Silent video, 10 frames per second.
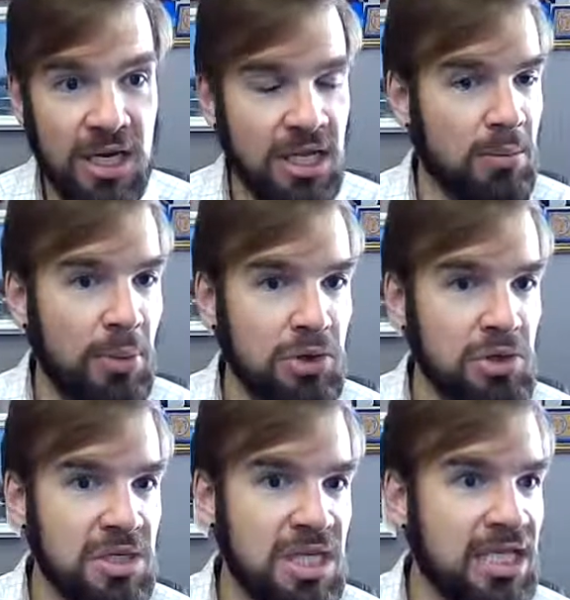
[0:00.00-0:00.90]
then
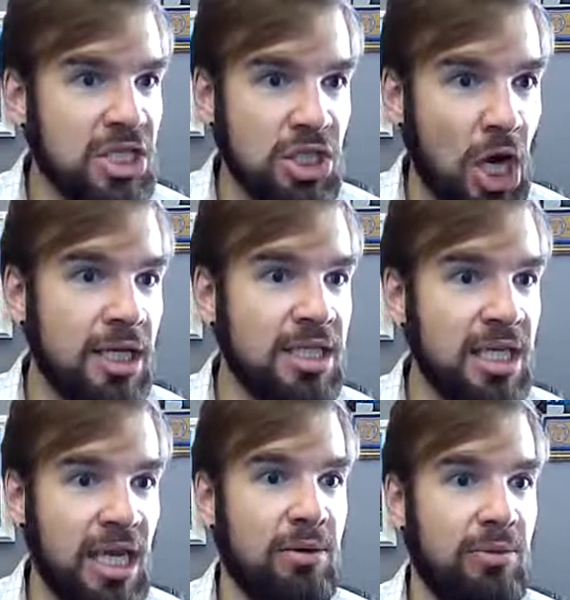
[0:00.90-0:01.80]
poetry is less
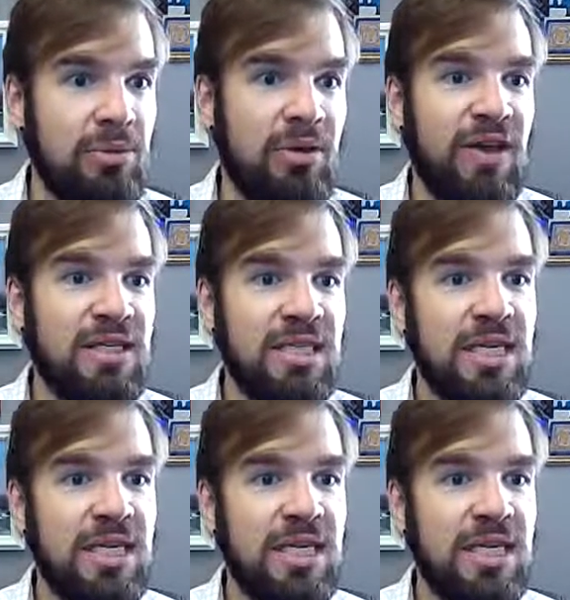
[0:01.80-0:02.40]
daunting when we face